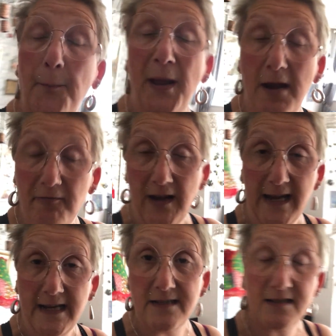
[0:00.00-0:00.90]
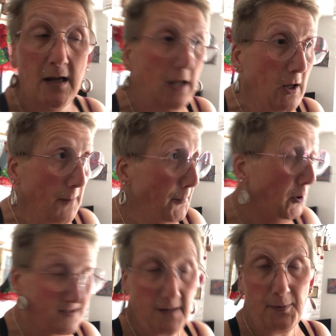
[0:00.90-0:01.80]
A pair of leggings,
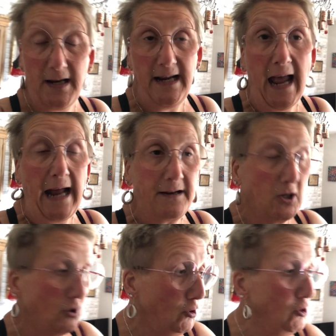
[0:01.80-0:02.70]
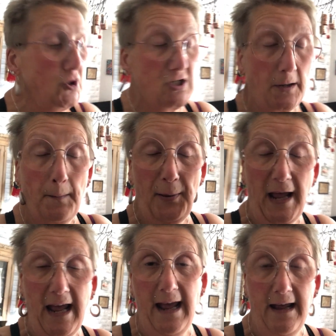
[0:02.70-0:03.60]
possibly, and a good
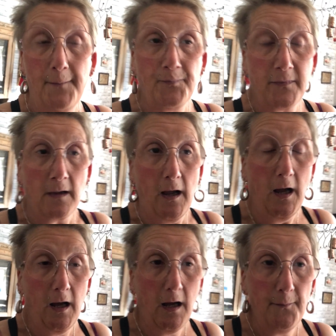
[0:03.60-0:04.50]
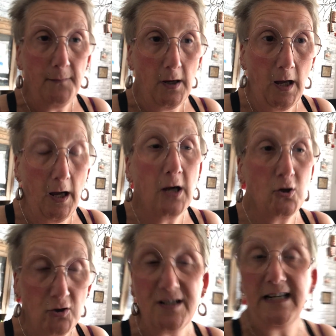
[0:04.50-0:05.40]
pair, a
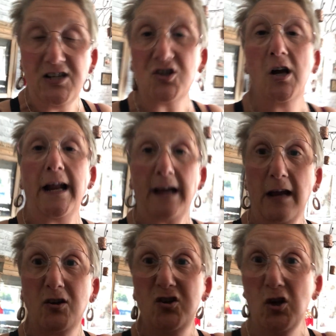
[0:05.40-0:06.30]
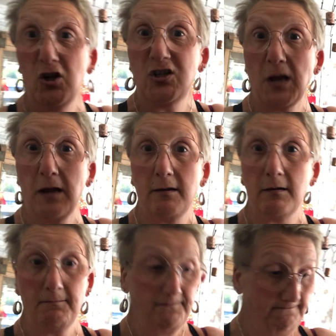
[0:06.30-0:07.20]
good t-shirt and a good
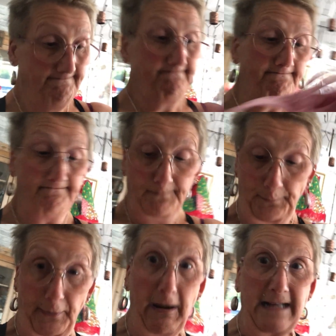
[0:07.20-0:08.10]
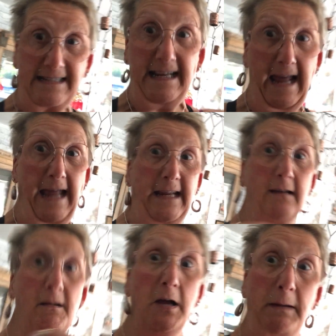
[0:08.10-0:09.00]
brassiere,
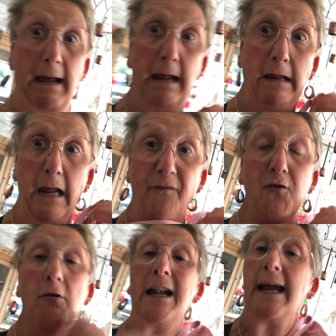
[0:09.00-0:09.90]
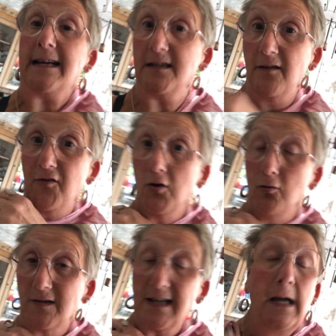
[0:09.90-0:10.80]
okay? If you're a lady, of
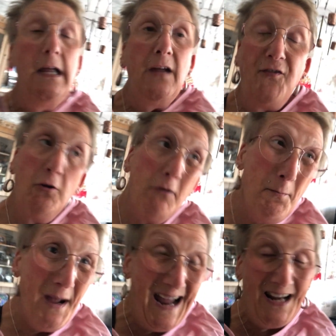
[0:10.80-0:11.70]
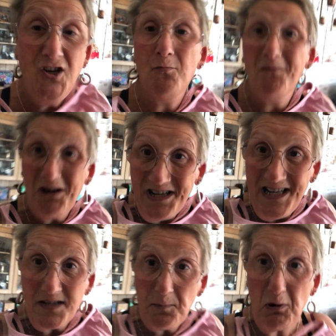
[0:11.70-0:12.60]
course. If you're a man, you might
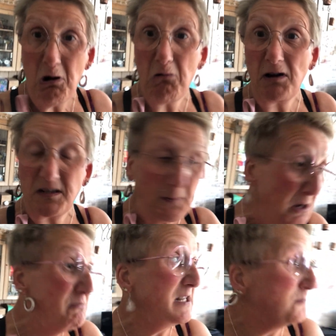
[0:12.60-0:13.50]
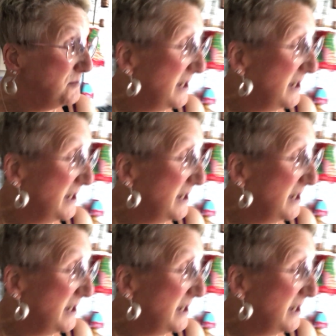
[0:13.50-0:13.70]
need a bra, I suppose. There's